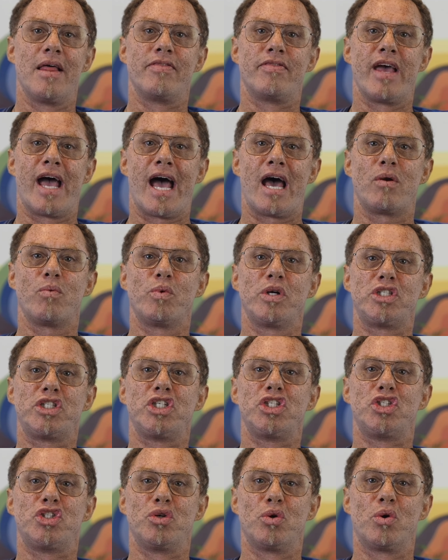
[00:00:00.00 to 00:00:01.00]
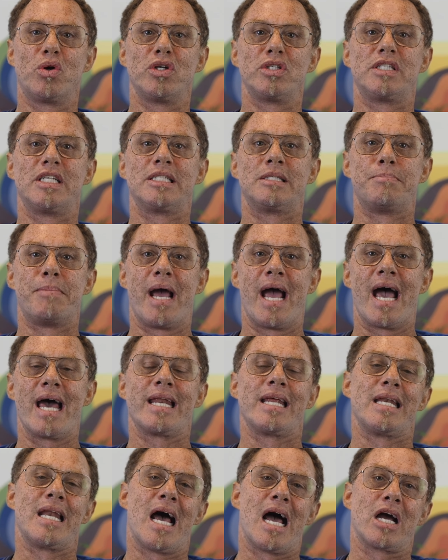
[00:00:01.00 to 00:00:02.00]
That which is yours is bad
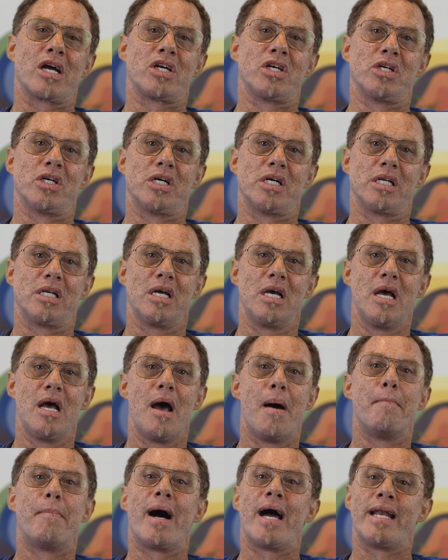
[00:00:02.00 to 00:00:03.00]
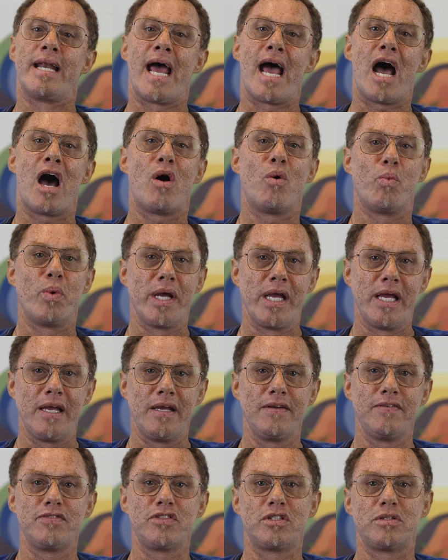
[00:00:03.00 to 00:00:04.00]
and not good. By now,
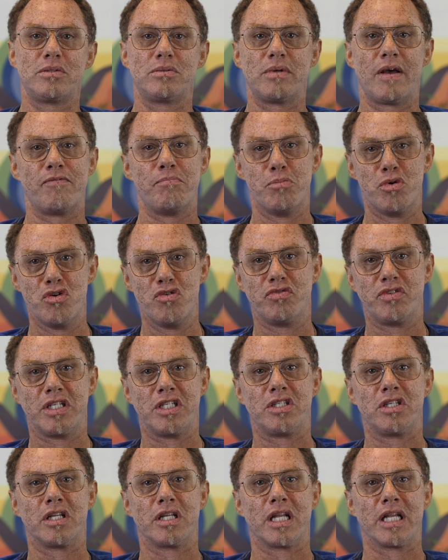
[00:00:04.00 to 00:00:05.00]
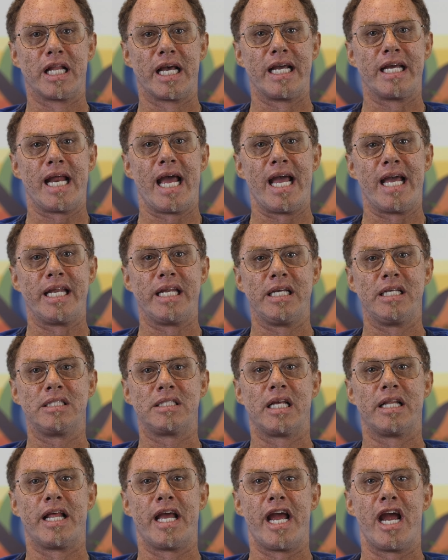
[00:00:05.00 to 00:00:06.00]
weaves have moved into the late 80s
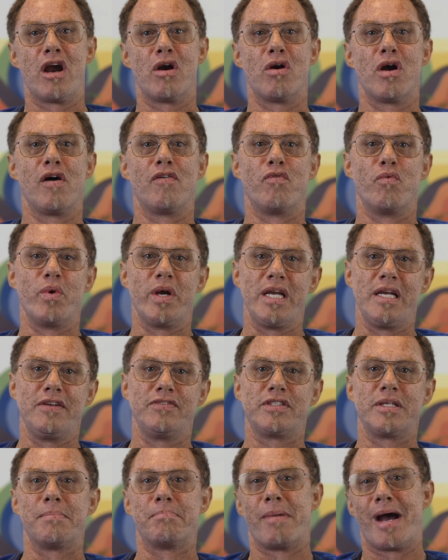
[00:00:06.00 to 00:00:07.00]
and the era of weaves and